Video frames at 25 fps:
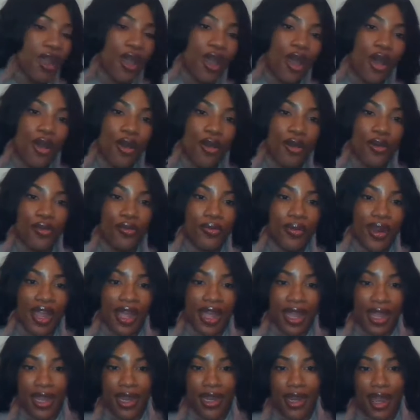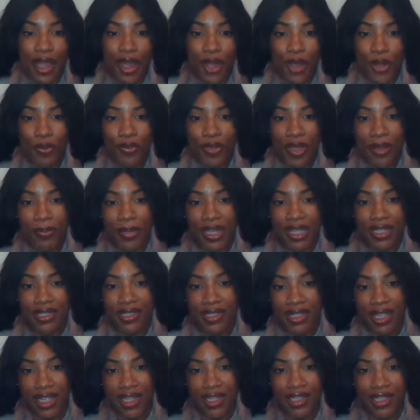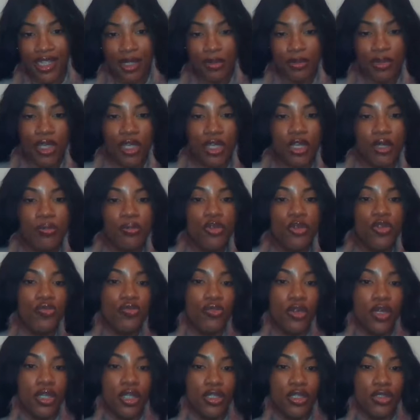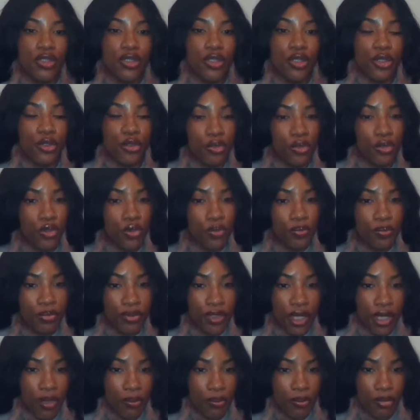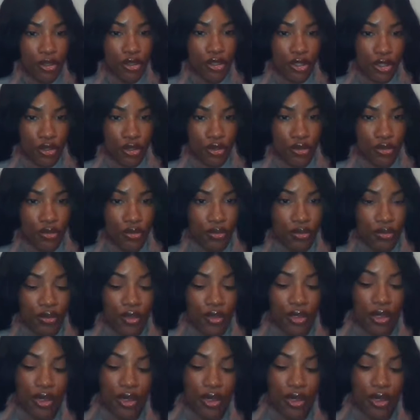All right. I hope that makes sense. I'm going to move on to group number 2.